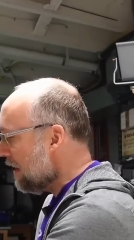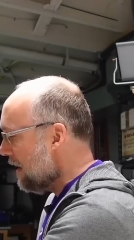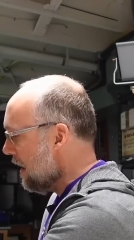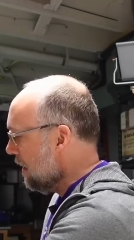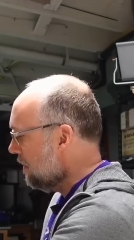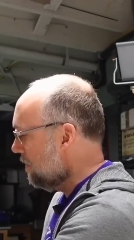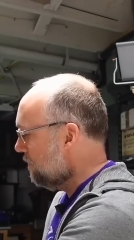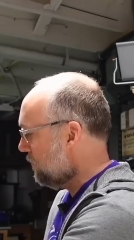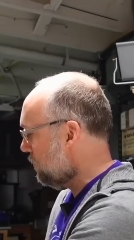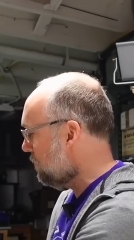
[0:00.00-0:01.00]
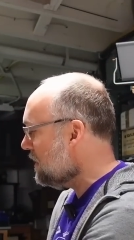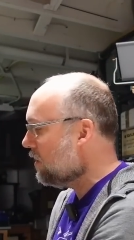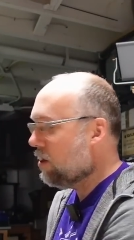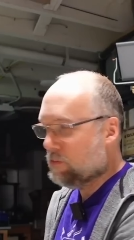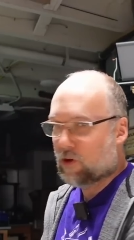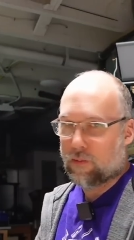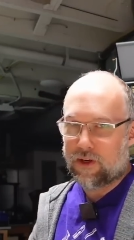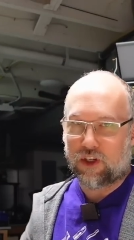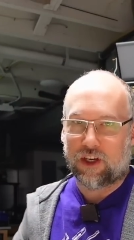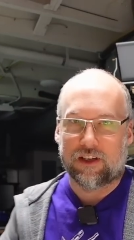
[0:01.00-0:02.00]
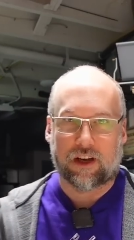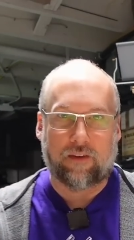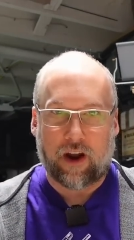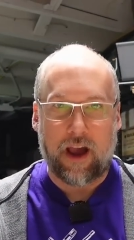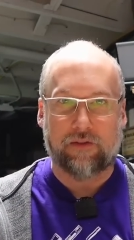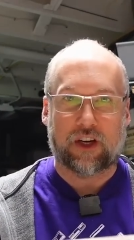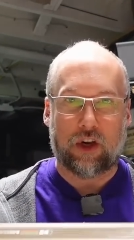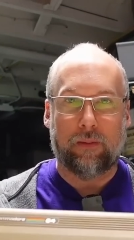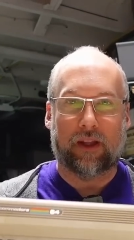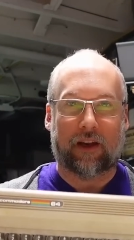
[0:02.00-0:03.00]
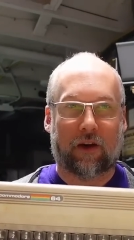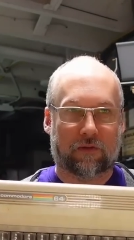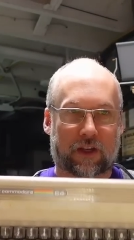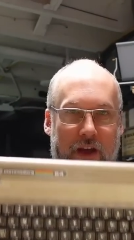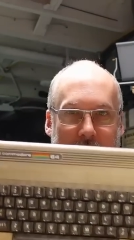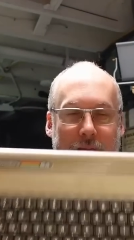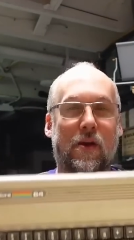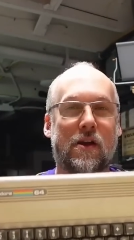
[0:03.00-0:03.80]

I have 3 Commodore machines that I've kind of accumulated over time.